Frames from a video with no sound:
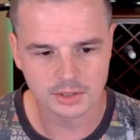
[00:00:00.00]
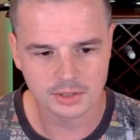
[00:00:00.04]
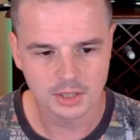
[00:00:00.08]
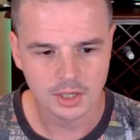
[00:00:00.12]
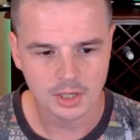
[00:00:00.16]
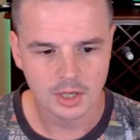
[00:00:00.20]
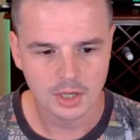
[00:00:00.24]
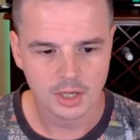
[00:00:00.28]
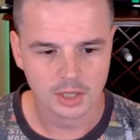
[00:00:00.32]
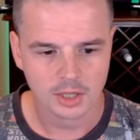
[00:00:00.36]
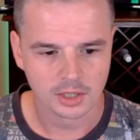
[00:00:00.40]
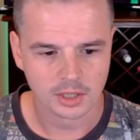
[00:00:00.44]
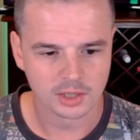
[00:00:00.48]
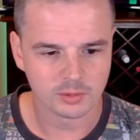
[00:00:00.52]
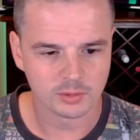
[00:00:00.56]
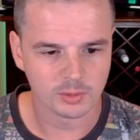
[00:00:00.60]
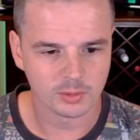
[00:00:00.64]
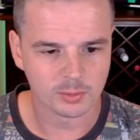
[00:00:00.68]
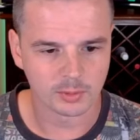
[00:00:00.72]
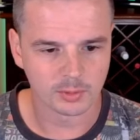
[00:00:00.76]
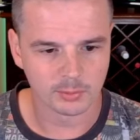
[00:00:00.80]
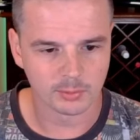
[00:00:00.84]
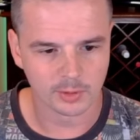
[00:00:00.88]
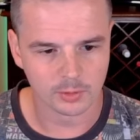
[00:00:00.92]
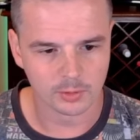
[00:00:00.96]
I think we
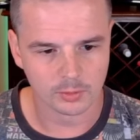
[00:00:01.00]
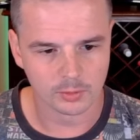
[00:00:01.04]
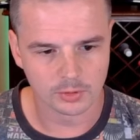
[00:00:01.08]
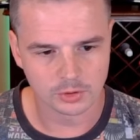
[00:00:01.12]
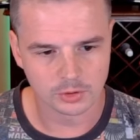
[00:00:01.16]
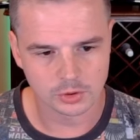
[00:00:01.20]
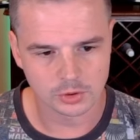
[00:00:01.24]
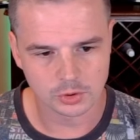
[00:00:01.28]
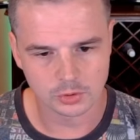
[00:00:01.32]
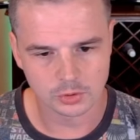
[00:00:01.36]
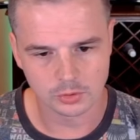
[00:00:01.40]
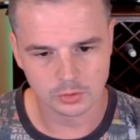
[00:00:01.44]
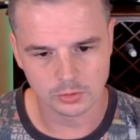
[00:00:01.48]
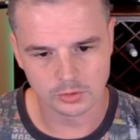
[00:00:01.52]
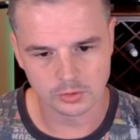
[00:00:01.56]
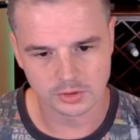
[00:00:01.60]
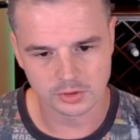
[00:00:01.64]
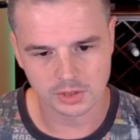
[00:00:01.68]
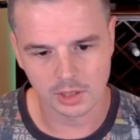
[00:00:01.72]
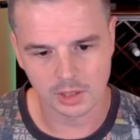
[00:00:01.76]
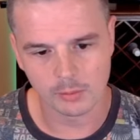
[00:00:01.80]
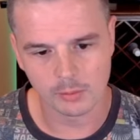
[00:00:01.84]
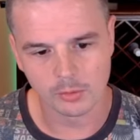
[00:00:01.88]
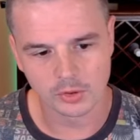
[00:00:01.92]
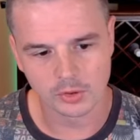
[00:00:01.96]
probably want to
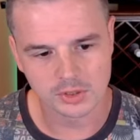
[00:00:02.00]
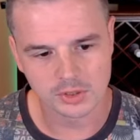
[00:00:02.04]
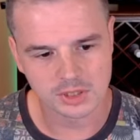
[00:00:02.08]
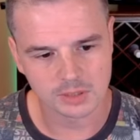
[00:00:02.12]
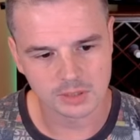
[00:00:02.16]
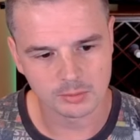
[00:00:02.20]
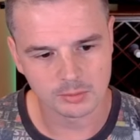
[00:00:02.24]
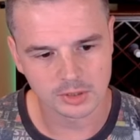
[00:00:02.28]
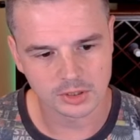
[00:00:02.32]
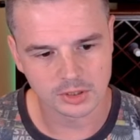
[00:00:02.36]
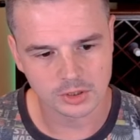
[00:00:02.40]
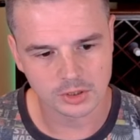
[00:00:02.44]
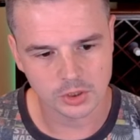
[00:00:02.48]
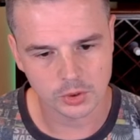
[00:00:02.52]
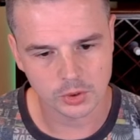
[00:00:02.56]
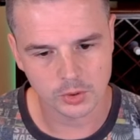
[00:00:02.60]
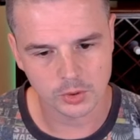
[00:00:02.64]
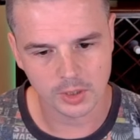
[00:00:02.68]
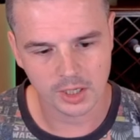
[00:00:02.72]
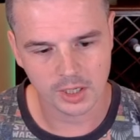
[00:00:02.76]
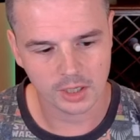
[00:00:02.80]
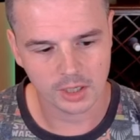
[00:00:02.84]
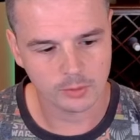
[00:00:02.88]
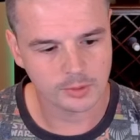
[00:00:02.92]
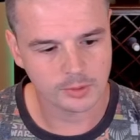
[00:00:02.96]
sideboard similar to
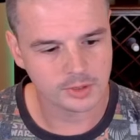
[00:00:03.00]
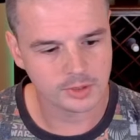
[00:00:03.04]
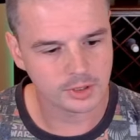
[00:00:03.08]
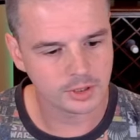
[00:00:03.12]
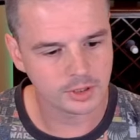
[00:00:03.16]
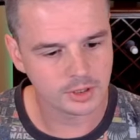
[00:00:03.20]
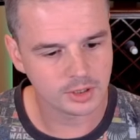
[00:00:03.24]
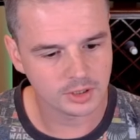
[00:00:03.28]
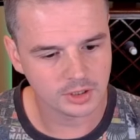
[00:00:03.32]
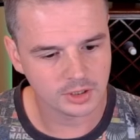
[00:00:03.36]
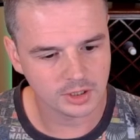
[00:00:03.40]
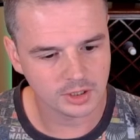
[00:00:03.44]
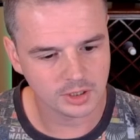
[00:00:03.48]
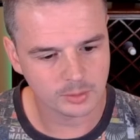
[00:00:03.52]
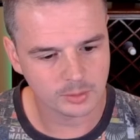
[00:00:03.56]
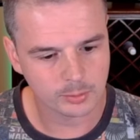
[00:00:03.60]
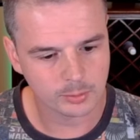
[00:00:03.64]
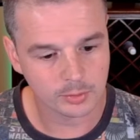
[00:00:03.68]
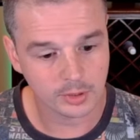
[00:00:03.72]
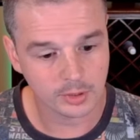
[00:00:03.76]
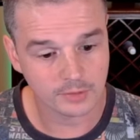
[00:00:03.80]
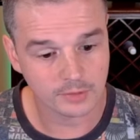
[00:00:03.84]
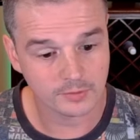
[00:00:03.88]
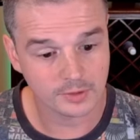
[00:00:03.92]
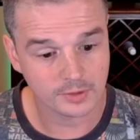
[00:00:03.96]
how we did in the
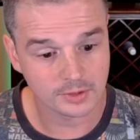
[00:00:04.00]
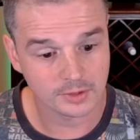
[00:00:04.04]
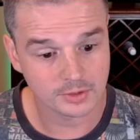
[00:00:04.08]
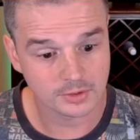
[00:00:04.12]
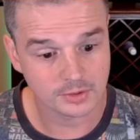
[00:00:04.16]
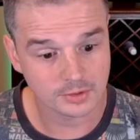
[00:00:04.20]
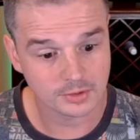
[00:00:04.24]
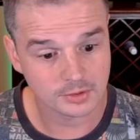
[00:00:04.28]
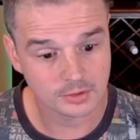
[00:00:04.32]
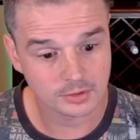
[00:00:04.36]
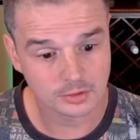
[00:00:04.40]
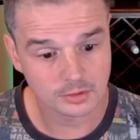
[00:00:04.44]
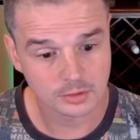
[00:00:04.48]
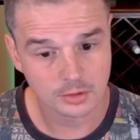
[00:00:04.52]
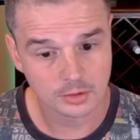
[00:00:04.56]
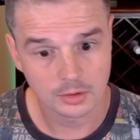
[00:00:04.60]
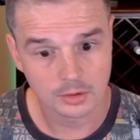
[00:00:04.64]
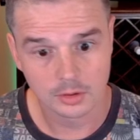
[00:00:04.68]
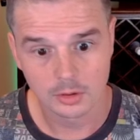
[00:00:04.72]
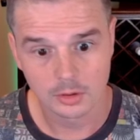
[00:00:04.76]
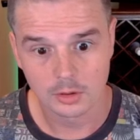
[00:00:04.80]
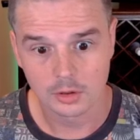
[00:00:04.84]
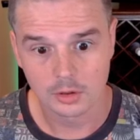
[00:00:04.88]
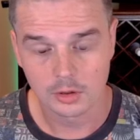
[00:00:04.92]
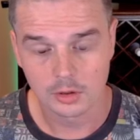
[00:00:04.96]
previous
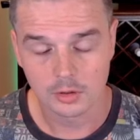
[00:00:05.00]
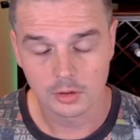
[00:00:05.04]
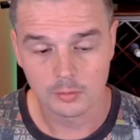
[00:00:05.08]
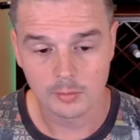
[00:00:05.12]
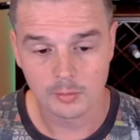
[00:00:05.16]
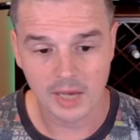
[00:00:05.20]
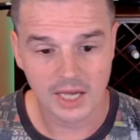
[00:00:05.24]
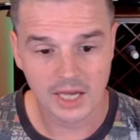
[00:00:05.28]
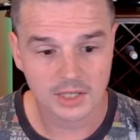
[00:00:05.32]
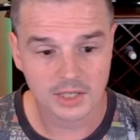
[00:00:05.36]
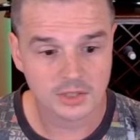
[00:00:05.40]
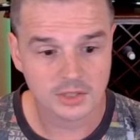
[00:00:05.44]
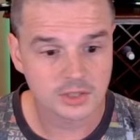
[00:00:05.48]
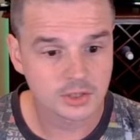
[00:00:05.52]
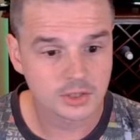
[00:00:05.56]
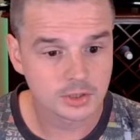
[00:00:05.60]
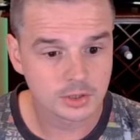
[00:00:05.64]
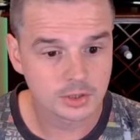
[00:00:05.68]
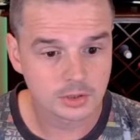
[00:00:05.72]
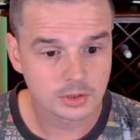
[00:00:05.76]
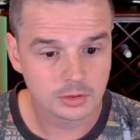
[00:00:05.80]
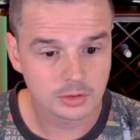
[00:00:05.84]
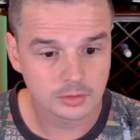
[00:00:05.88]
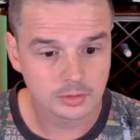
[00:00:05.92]
match.